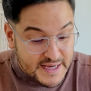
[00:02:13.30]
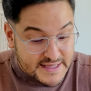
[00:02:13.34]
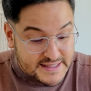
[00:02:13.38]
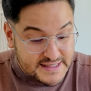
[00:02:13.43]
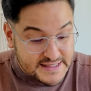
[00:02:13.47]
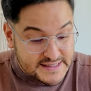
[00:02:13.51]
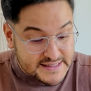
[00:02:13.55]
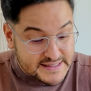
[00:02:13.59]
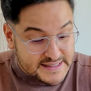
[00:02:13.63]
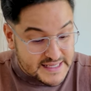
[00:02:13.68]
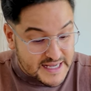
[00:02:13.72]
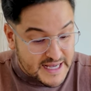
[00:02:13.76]
it
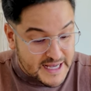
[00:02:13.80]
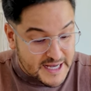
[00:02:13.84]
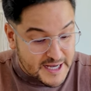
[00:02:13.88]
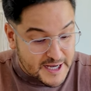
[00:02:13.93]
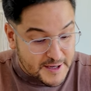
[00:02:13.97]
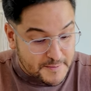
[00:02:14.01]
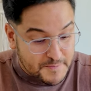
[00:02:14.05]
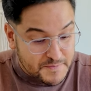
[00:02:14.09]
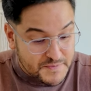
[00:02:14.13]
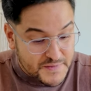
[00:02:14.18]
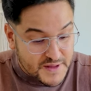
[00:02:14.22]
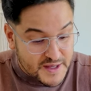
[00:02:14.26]
says,
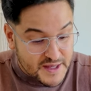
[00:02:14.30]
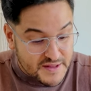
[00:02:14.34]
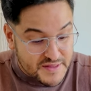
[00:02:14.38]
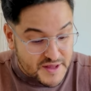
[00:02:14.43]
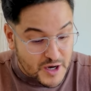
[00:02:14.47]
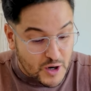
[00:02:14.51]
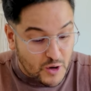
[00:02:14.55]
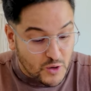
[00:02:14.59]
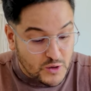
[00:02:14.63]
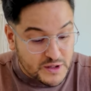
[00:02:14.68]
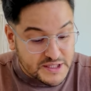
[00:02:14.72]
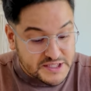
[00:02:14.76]
um and
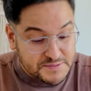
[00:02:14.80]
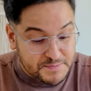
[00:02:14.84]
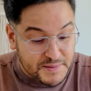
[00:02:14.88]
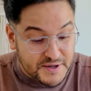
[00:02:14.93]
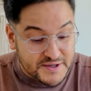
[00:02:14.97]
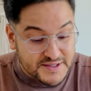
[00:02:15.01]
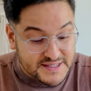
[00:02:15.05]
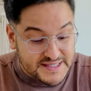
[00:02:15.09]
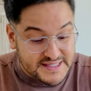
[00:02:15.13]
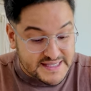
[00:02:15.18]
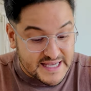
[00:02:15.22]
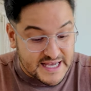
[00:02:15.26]
the Holy
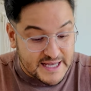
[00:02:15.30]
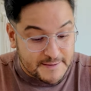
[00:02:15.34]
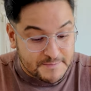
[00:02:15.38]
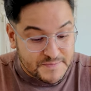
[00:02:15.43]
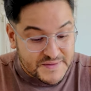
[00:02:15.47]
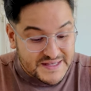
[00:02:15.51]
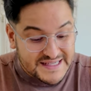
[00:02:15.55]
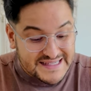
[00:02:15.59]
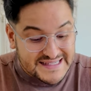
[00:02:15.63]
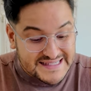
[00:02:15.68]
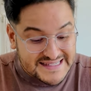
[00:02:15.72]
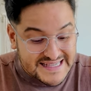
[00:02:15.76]
Spirit
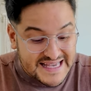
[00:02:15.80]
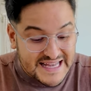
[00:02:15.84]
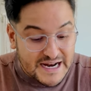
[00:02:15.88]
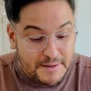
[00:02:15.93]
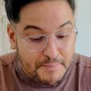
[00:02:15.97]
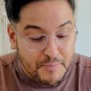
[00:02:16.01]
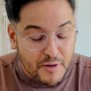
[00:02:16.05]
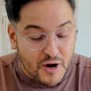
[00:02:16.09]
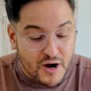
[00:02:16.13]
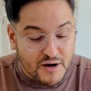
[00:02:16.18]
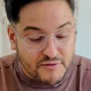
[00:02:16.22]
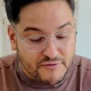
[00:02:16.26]
said, Set
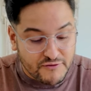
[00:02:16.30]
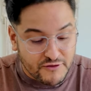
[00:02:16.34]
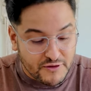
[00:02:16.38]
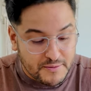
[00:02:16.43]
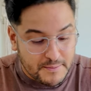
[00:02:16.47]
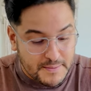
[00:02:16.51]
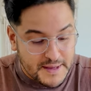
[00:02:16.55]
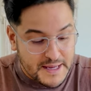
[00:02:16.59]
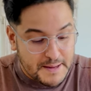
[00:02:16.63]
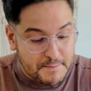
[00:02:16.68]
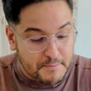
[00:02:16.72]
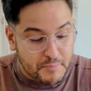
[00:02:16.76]
apart for
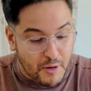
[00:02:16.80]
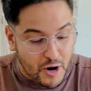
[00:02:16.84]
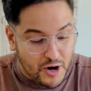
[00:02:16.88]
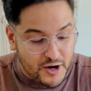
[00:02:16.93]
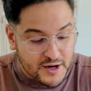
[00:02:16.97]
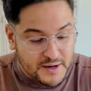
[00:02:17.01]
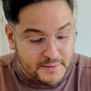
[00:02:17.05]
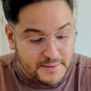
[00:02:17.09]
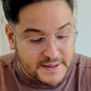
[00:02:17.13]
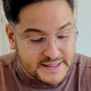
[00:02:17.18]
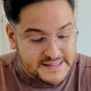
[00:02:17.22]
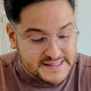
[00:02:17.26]
me
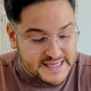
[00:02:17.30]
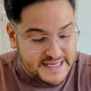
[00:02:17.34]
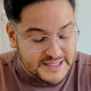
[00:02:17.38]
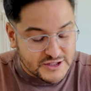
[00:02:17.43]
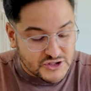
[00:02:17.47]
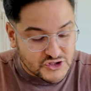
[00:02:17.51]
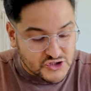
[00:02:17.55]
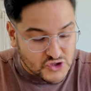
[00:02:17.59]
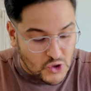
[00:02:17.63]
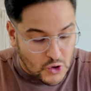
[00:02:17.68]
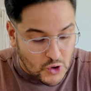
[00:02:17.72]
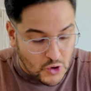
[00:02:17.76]
Barnabas
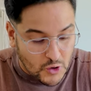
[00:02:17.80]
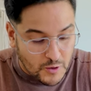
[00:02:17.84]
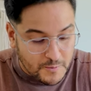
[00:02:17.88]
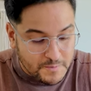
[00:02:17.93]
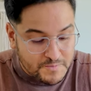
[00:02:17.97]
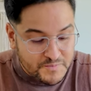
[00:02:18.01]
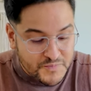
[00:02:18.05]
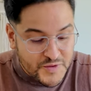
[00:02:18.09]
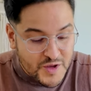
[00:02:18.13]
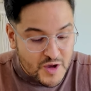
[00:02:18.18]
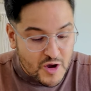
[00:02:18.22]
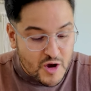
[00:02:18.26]
and
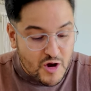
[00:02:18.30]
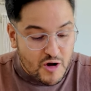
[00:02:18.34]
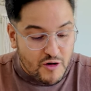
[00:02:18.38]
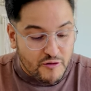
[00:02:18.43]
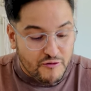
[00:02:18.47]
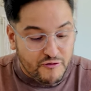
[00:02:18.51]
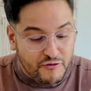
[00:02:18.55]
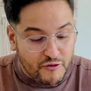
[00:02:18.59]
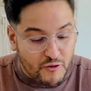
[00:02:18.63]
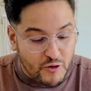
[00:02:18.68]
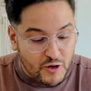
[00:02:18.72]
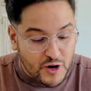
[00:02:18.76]
Saul
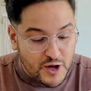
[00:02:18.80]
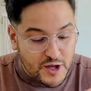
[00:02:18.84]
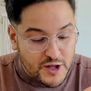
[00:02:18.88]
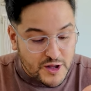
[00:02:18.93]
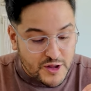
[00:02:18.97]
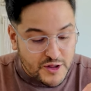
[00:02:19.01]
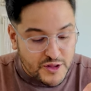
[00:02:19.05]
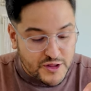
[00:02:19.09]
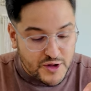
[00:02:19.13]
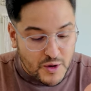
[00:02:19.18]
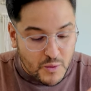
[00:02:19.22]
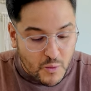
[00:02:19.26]
for
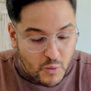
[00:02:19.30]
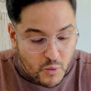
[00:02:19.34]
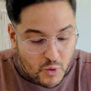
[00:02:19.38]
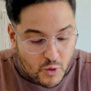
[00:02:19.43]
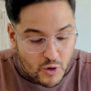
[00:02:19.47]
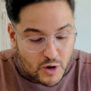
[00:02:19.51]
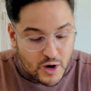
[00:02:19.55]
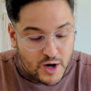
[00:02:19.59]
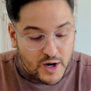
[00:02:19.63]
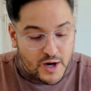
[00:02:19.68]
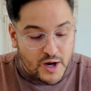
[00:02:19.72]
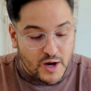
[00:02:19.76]
the
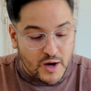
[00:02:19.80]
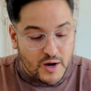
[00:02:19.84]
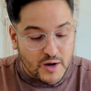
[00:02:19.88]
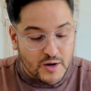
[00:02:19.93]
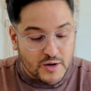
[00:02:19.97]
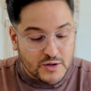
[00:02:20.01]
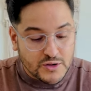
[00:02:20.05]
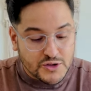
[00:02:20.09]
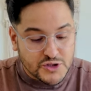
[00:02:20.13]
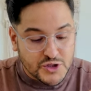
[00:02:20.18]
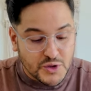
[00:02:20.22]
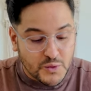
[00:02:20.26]
work
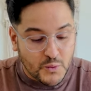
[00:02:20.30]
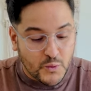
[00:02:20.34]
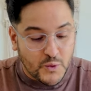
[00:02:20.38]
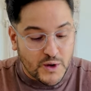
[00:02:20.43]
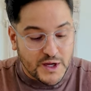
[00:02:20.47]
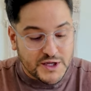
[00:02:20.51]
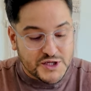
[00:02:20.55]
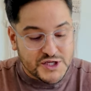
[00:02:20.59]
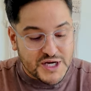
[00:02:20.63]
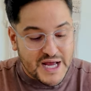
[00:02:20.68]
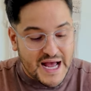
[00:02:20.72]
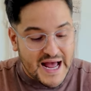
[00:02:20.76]
to
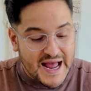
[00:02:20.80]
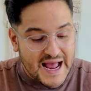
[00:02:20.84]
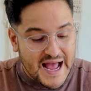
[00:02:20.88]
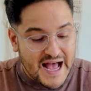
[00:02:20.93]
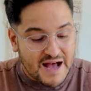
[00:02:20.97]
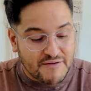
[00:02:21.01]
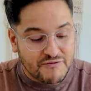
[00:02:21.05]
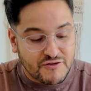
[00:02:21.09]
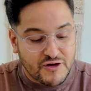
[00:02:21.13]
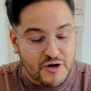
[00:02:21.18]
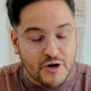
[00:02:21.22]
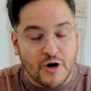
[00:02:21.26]
which I
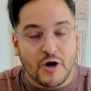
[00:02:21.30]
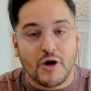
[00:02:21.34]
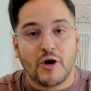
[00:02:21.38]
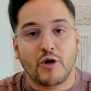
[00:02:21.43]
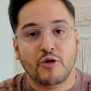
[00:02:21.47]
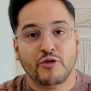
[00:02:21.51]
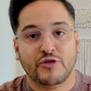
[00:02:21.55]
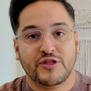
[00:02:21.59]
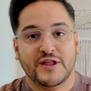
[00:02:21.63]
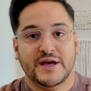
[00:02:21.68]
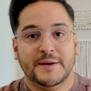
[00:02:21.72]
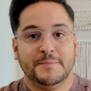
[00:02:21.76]
have
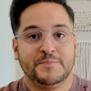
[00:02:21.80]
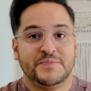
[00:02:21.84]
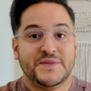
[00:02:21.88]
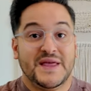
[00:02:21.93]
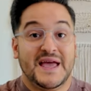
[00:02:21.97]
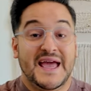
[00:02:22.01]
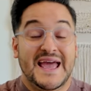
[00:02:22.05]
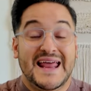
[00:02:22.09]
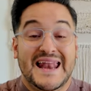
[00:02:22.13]
called them.